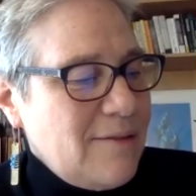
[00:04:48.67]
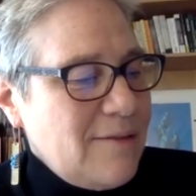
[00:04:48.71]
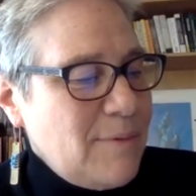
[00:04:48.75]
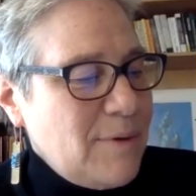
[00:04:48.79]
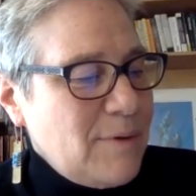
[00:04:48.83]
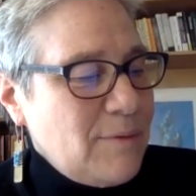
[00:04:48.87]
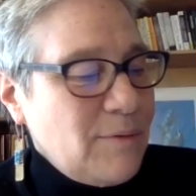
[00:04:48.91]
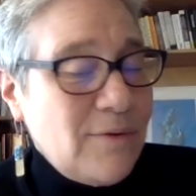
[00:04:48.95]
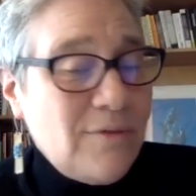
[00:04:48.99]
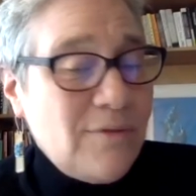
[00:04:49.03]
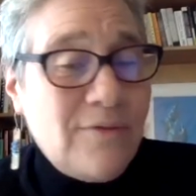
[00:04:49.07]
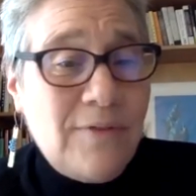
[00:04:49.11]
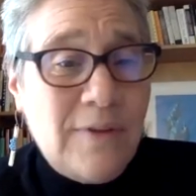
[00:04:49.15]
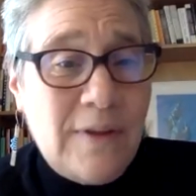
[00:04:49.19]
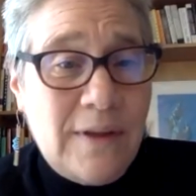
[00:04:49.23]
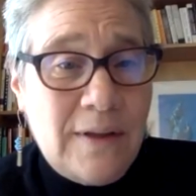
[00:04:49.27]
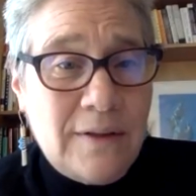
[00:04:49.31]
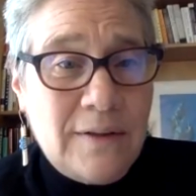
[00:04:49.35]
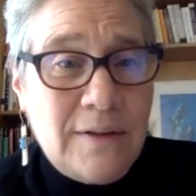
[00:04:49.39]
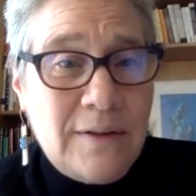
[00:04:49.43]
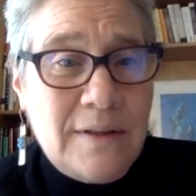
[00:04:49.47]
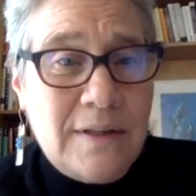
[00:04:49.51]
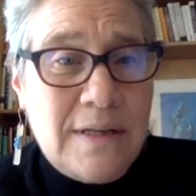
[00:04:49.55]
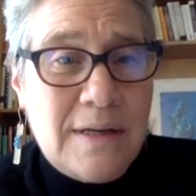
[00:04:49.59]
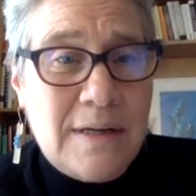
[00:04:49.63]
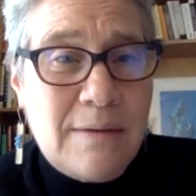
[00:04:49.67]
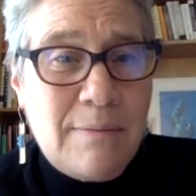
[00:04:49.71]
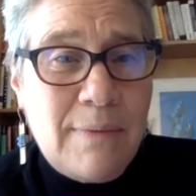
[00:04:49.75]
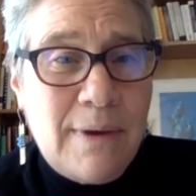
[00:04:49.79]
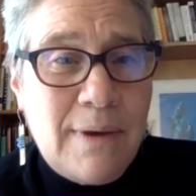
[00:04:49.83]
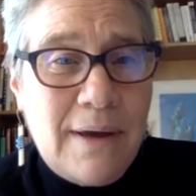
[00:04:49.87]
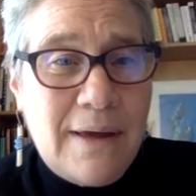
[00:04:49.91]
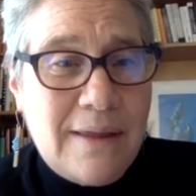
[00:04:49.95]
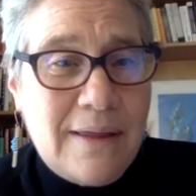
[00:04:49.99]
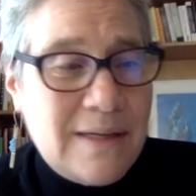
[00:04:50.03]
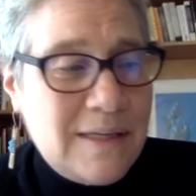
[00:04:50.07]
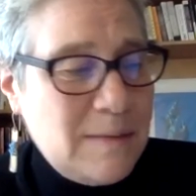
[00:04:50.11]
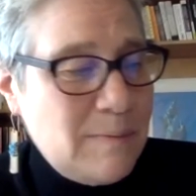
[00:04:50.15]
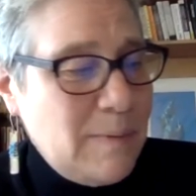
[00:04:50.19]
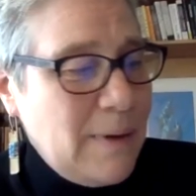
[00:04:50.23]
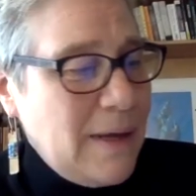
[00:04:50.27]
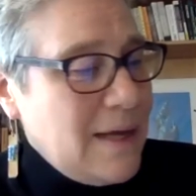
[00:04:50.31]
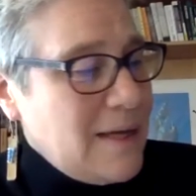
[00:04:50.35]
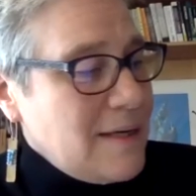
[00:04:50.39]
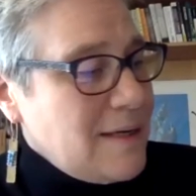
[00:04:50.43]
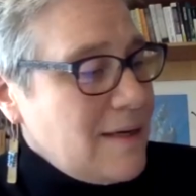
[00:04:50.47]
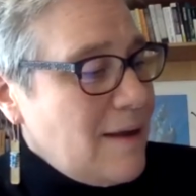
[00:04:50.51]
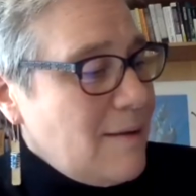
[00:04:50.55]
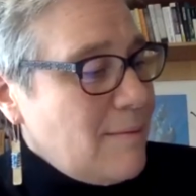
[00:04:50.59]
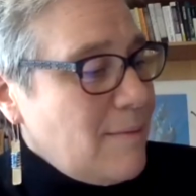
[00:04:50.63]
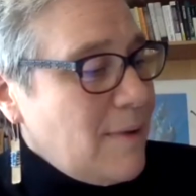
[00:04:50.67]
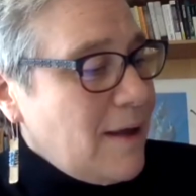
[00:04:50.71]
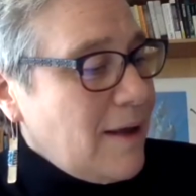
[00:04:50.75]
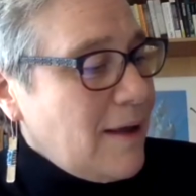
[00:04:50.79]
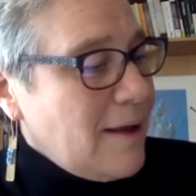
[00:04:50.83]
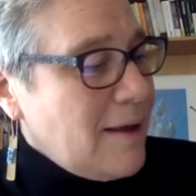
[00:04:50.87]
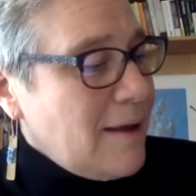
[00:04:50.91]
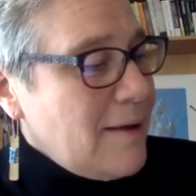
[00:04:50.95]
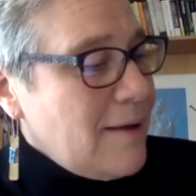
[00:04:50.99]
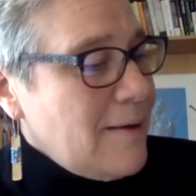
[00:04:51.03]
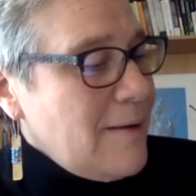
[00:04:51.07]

have been revealed by this pandemic,